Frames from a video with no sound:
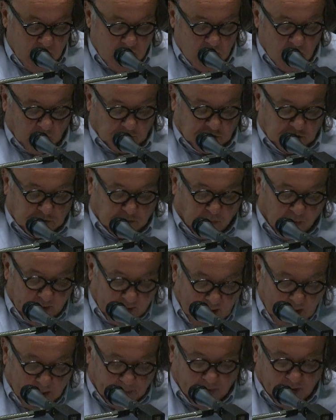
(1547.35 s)
not spring
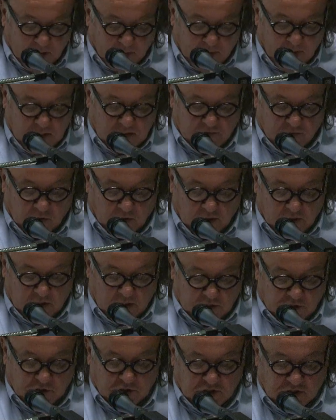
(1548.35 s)
up and peaceful
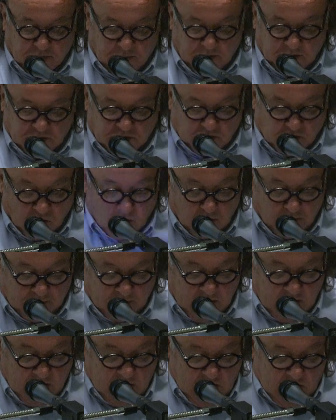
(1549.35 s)
conditions be disturbed,
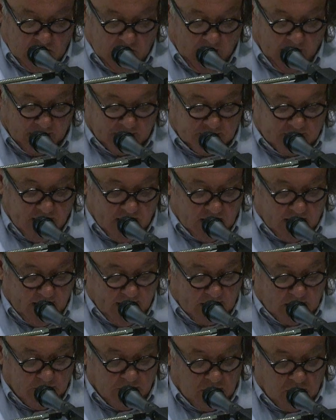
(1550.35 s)
as that
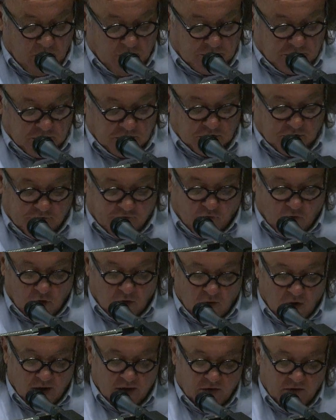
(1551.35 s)
element which is the
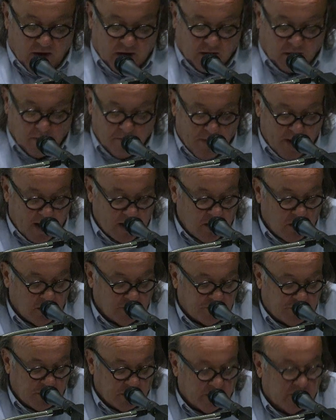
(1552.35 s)
forerunner and companion of
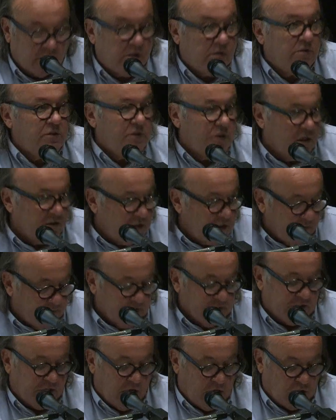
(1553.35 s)

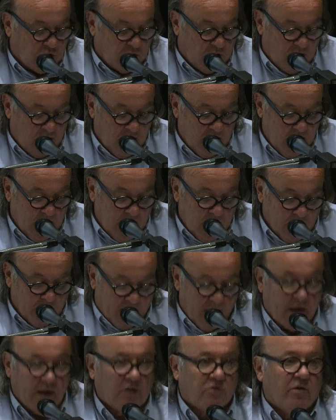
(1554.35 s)
civilization
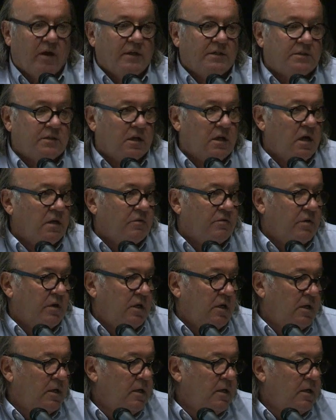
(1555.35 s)
penetrates the country.